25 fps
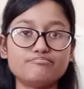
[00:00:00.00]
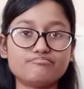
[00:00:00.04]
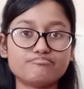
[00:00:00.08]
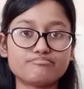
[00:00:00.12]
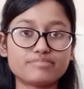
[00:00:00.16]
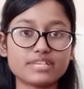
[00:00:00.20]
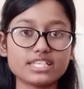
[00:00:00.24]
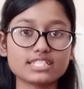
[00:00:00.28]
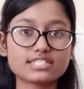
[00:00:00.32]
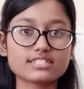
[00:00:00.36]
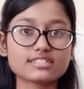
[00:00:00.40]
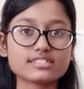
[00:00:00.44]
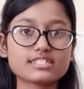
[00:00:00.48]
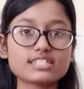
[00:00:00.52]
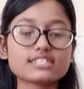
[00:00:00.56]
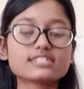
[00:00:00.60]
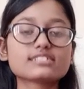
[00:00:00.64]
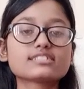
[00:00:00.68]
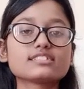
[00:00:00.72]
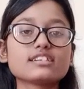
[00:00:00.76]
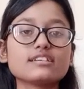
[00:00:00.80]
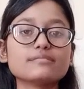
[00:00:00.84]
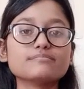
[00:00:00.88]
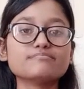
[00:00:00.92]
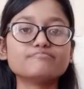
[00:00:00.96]
prison
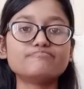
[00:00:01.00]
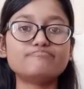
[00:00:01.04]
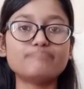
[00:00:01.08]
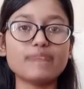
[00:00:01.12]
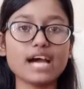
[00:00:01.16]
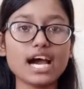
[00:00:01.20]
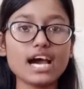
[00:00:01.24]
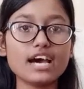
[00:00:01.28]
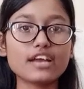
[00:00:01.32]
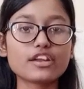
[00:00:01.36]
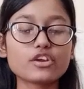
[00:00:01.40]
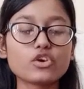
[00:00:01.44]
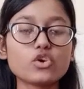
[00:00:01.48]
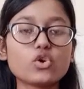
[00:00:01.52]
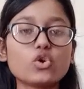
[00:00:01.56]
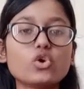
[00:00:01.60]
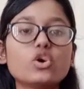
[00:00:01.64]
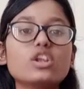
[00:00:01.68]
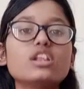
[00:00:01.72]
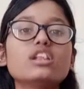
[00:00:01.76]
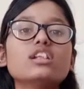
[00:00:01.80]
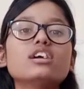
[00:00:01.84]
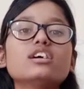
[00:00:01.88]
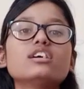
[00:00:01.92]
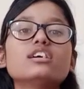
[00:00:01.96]
system,
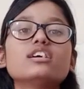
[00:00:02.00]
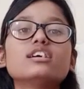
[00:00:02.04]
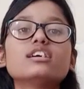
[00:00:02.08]
parole,